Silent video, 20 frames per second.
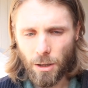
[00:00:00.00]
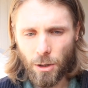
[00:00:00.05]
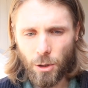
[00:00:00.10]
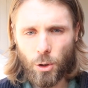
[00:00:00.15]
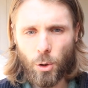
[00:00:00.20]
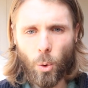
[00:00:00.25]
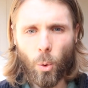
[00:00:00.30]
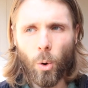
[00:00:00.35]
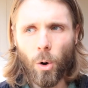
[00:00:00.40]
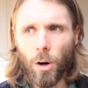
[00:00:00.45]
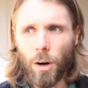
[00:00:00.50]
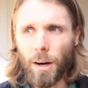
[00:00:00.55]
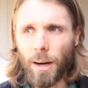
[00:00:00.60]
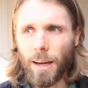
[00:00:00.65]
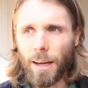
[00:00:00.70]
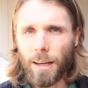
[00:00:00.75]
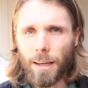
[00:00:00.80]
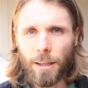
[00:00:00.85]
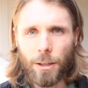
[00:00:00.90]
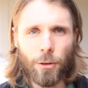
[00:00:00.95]
your
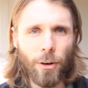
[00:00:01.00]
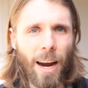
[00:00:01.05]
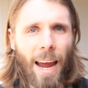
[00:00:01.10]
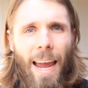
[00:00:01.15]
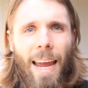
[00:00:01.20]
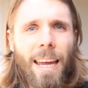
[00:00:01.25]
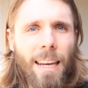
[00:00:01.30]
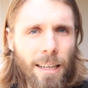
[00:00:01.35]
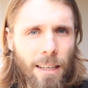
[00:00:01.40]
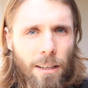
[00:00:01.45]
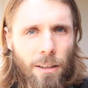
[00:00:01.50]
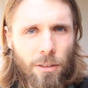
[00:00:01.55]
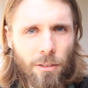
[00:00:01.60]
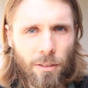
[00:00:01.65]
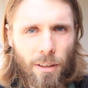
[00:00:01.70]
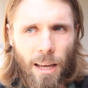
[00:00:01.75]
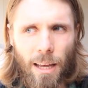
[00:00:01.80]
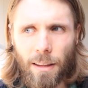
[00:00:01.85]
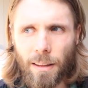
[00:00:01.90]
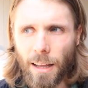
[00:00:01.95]
your
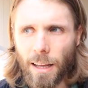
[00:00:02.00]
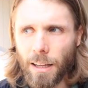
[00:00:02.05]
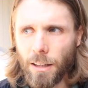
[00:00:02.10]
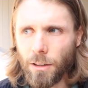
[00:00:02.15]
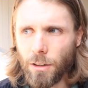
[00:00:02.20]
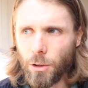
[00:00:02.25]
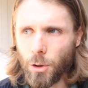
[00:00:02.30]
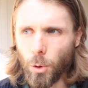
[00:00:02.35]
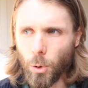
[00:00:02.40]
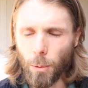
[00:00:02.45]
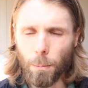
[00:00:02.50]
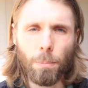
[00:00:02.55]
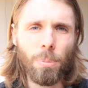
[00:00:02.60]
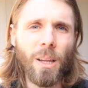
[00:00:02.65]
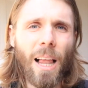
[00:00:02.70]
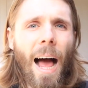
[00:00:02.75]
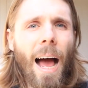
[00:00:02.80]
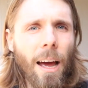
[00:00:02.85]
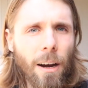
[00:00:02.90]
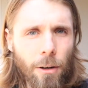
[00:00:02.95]
anus and then your
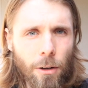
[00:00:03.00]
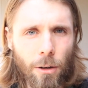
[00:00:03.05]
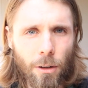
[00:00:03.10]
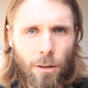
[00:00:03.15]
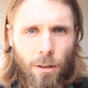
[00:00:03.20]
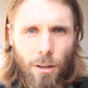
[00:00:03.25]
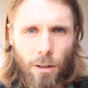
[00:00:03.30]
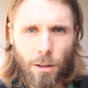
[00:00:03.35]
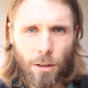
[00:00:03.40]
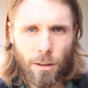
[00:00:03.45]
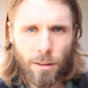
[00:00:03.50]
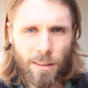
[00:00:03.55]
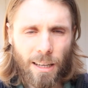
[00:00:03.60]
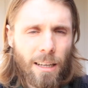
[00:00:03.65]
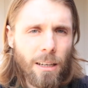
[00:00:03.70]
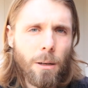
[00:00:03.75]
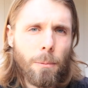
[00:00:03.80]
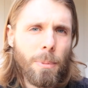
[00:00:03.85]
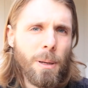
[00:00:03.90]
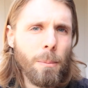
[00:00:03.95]
bladder
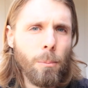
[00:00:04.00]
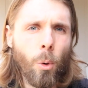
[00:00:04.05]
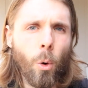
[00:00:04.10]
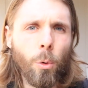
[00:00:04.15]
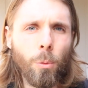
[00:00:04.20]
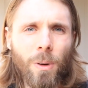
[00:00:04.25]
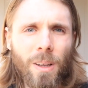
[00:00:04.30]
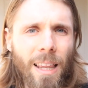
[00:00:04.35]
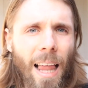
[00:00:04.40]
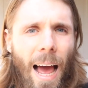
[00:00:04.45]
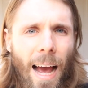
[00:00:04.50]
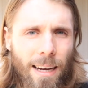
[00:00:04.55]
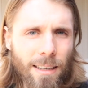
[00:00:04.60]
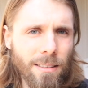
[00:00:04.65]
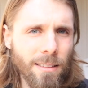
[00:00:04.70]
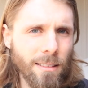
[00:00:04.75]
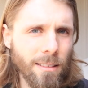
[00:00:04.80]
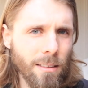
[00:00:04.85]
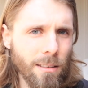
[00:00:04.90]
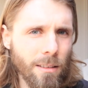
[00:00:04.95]
tend to be more
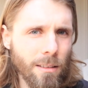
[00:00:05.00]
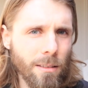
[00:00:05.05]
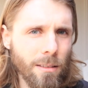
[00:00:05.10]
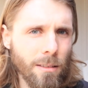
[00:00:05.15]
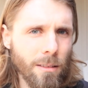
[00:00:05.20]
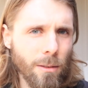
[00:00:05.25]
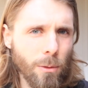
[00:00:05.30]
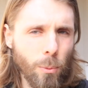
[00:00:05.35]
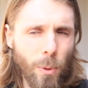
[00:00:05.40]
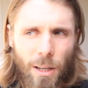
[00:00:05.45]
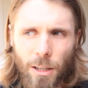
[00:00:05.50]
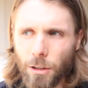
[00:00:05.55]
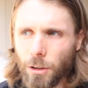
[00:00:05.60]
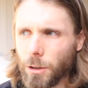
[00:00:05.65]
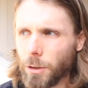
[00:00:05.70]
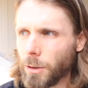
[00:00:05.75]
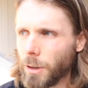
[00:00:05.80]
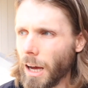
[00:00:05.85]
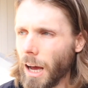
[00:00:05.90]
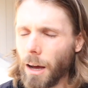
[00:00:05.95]
relaxed when
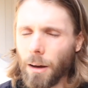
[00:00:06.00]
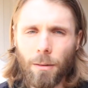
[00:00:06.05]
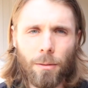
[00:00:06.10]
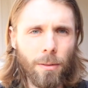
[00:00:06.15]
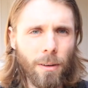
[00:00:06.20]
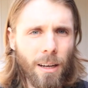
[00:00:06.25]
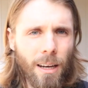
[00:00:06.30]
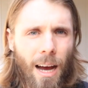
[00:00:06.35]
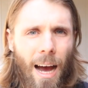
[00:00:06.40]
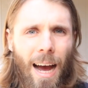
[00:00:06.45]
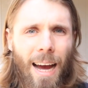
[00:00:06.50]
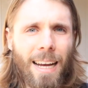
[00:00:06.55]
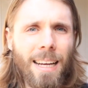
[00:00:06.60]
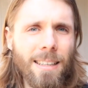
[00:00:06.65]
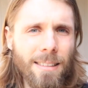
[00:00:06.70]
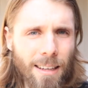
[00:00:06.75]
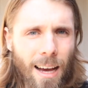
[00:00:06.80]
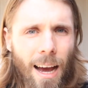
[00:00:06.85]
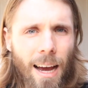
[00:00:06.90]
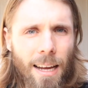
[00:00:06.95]
you have high
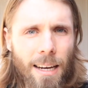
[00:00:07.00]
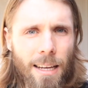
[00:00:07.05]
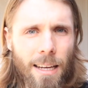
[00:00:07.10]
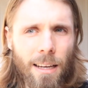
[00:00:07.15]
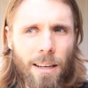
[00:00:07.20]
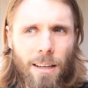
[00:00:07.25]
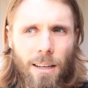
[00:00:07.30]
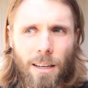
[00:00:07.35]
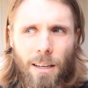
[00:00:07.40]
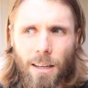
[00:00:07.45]
anxiety.